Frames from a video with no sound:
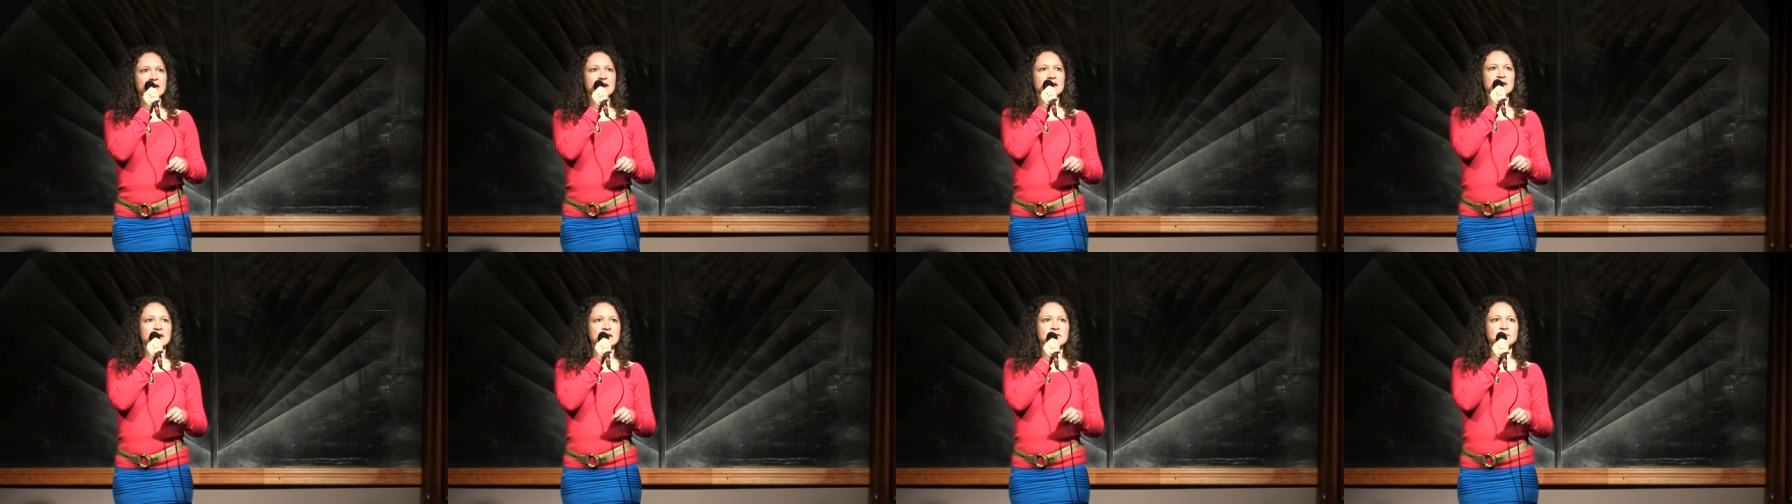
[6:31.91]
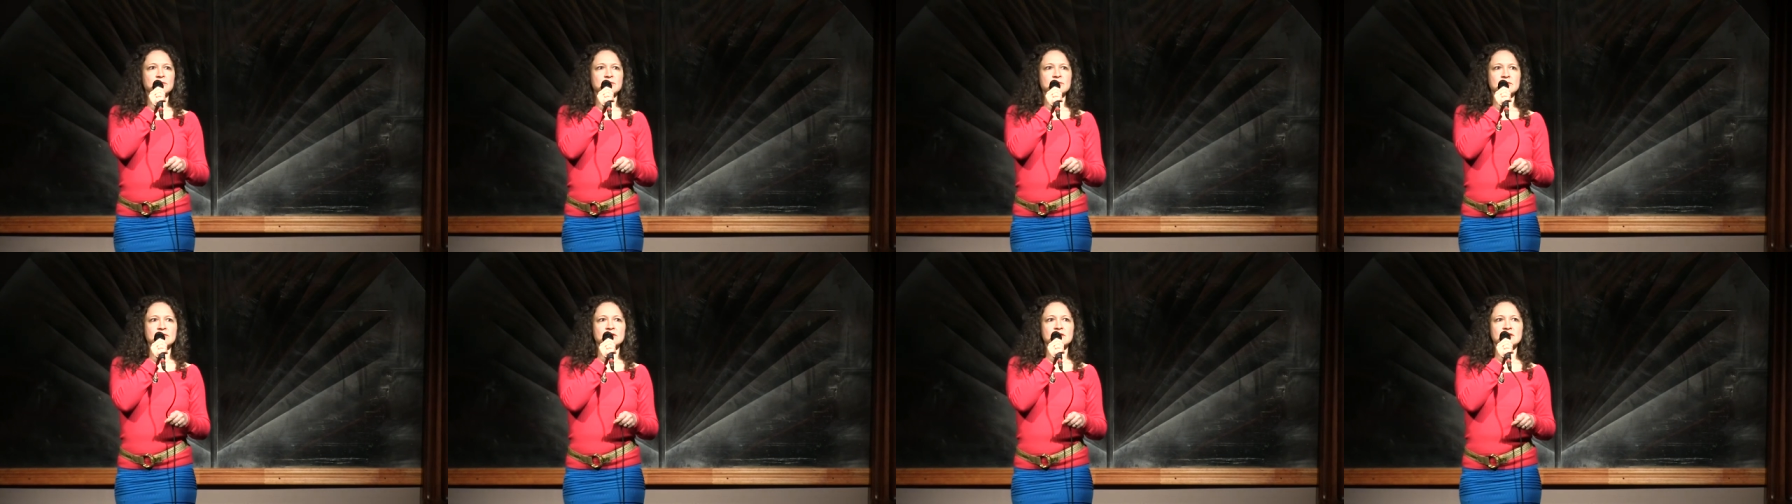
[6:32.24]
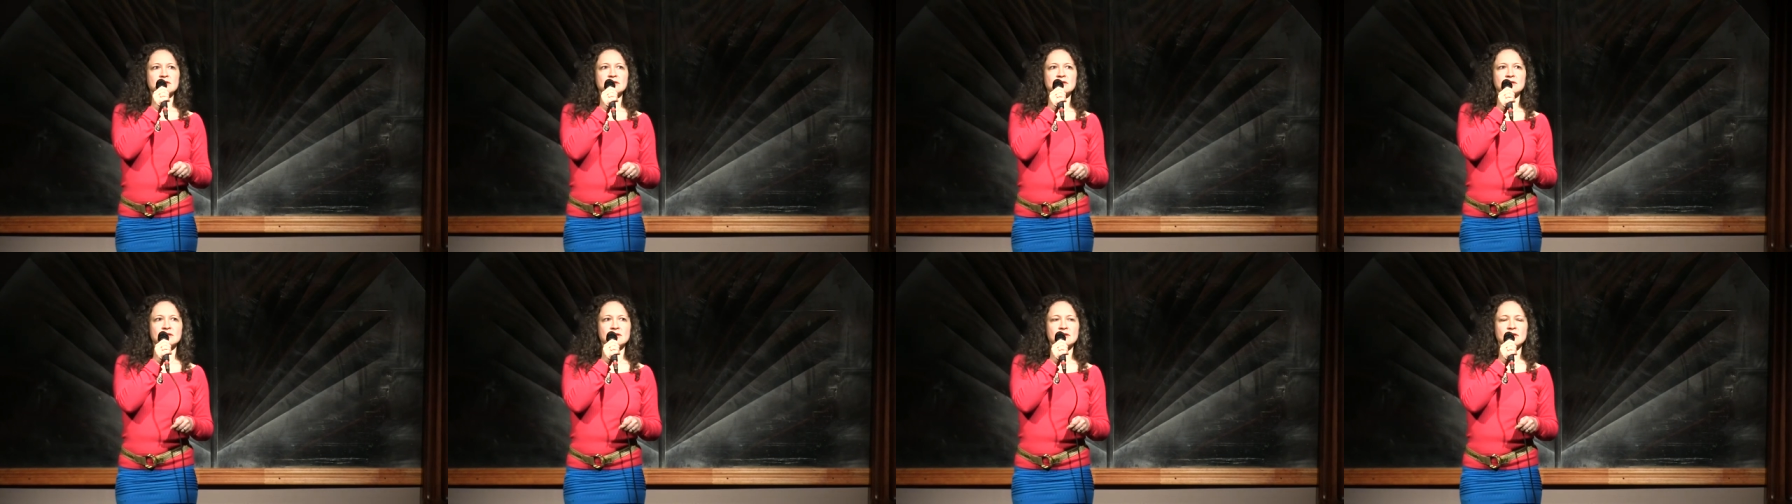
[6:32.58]
he
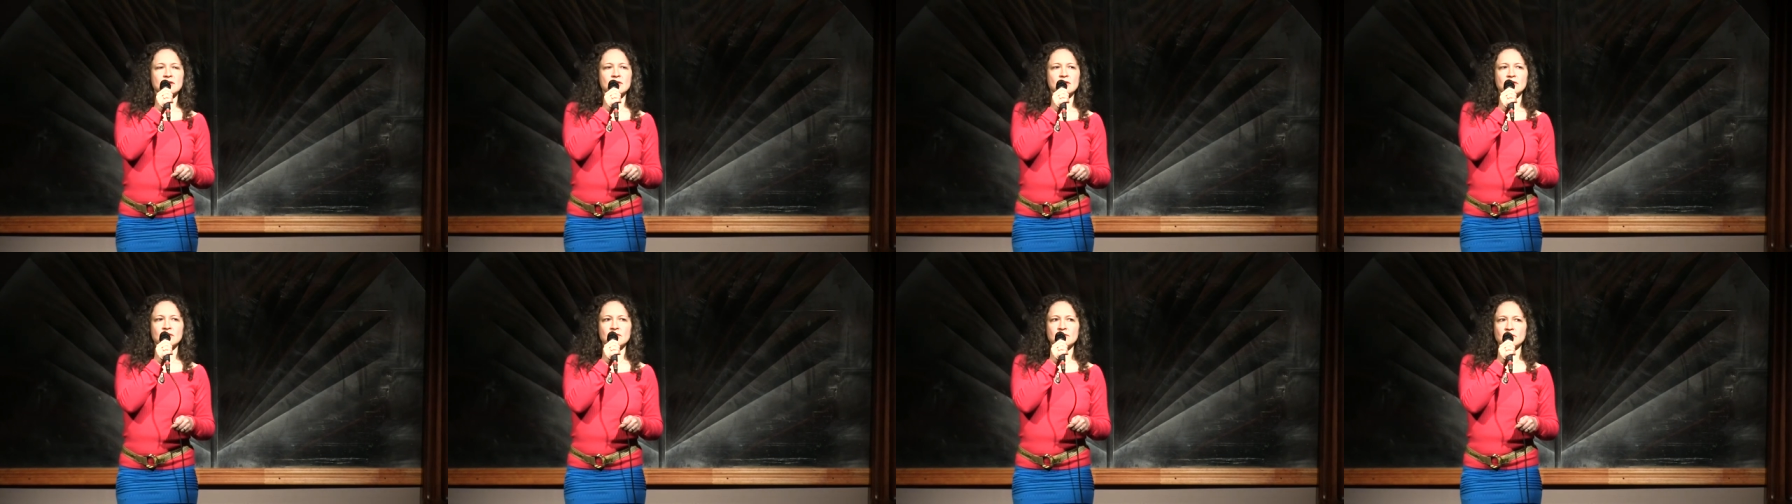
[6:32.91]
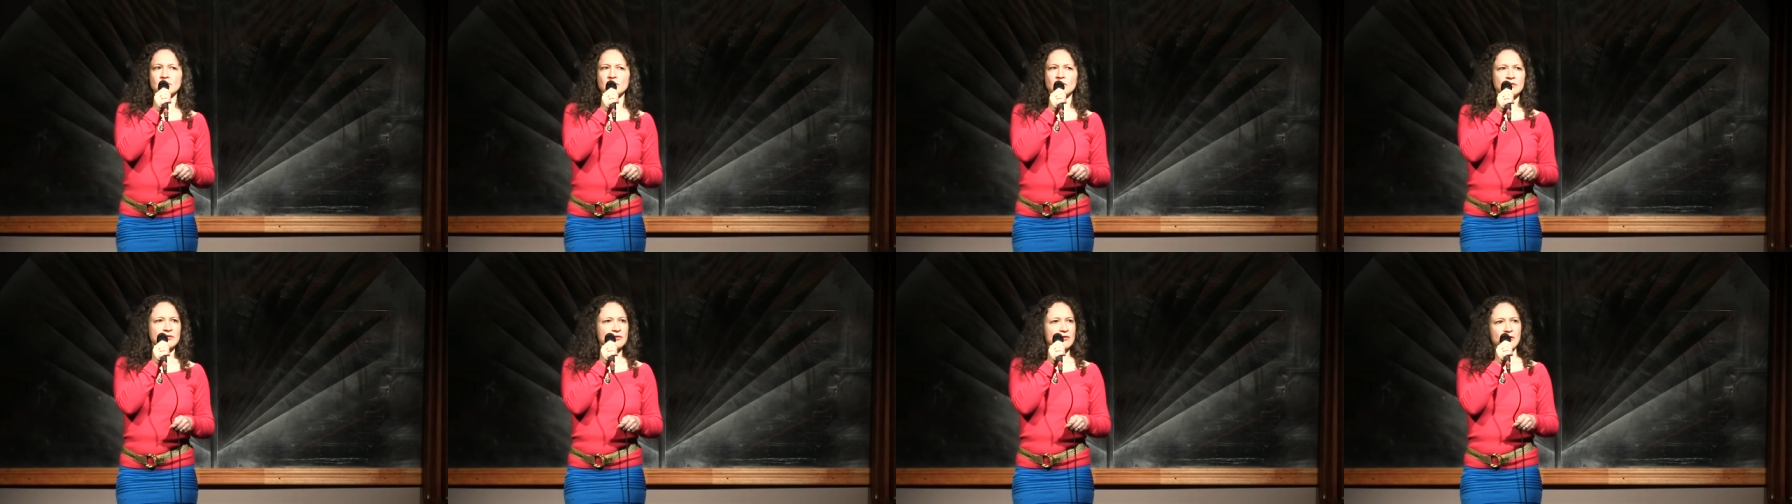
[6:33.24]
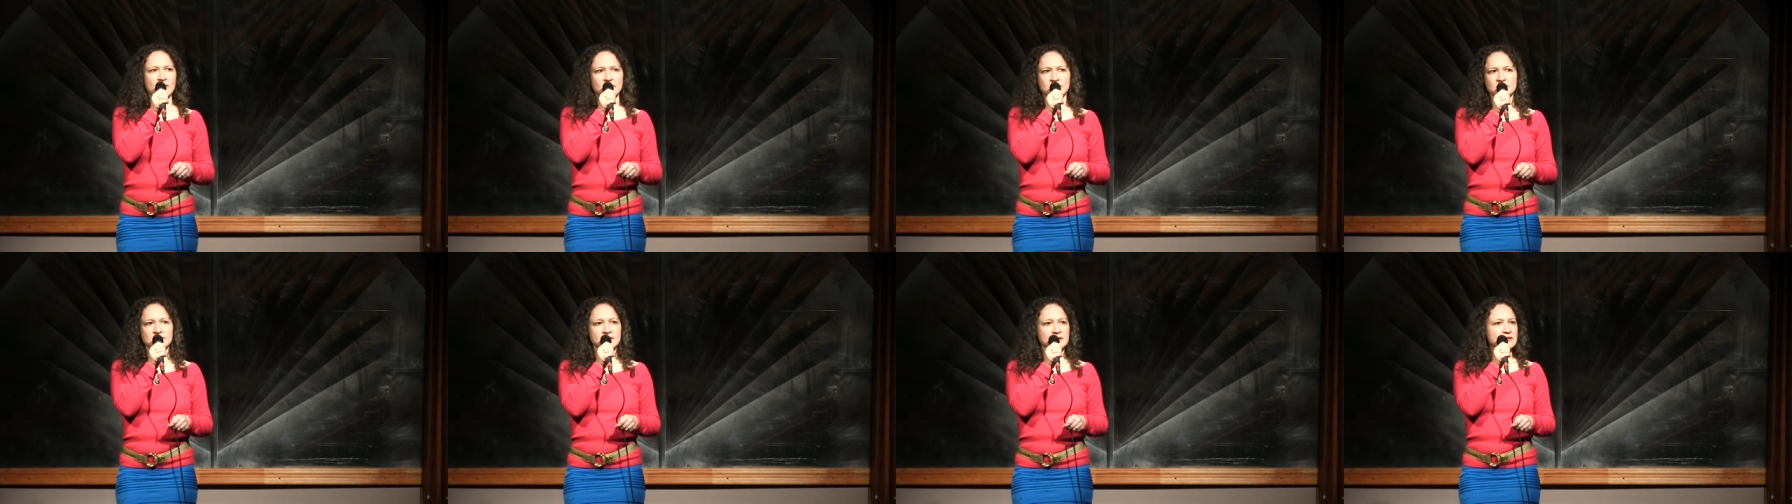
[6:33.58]
put not
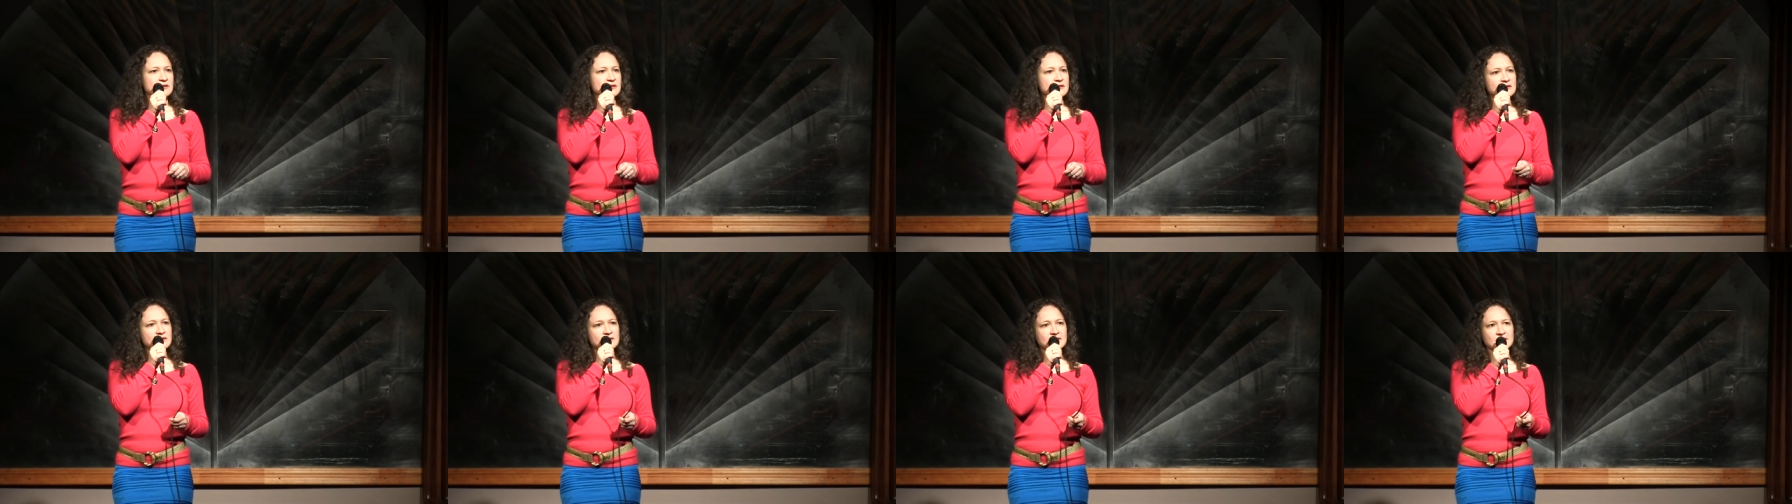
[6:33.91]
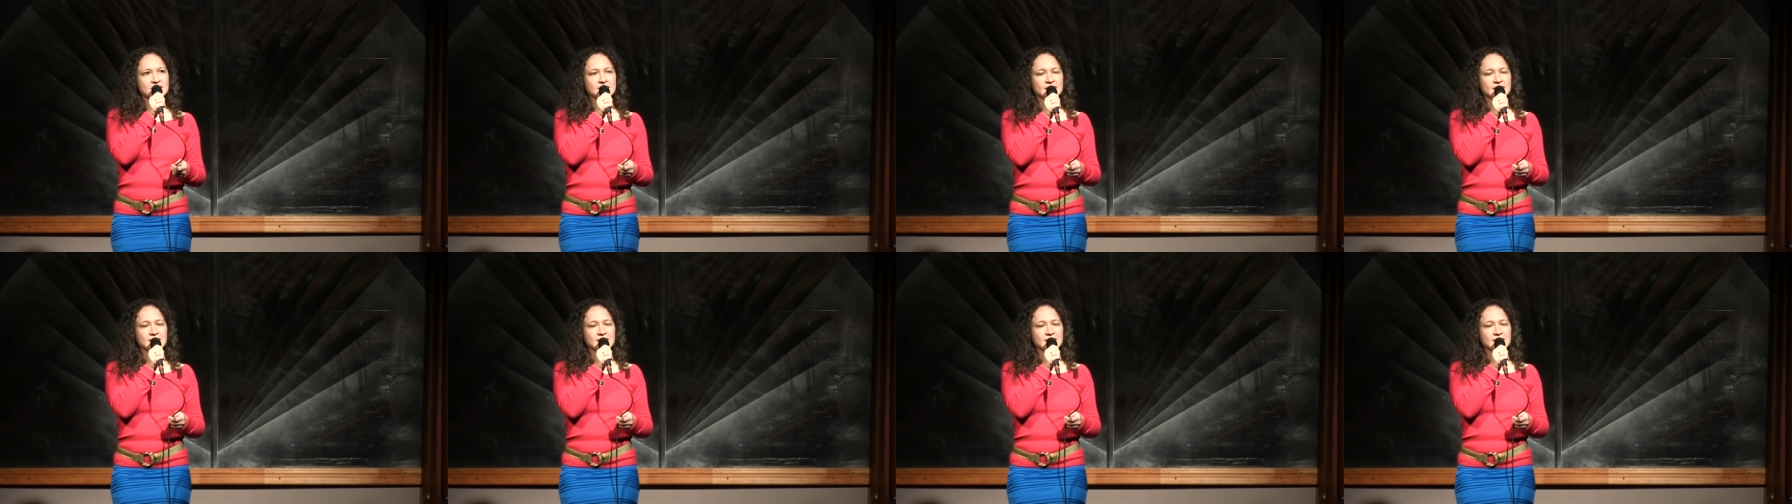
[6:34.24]
often.